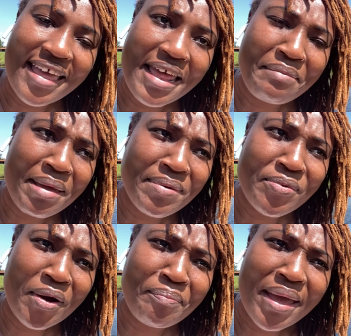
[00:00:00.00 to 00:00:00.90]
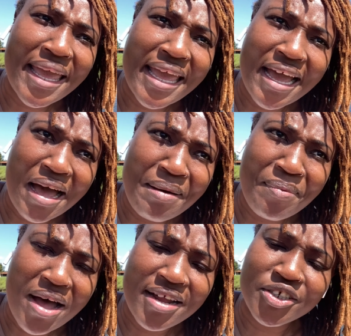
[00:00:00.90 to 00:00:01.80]
and maybe we're picking up
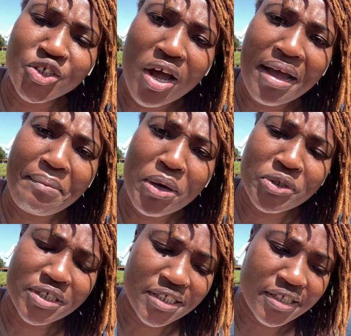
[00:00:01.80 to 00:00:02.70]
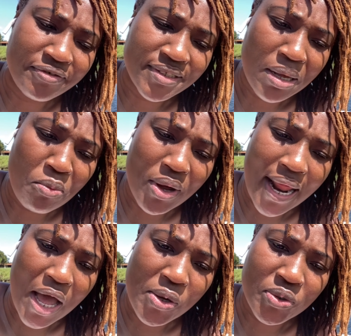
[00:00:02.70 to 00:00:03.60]
on strong emotions of someone
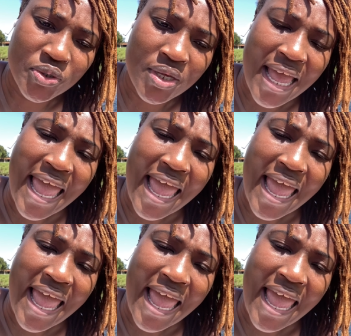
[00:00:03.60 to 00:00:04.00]
else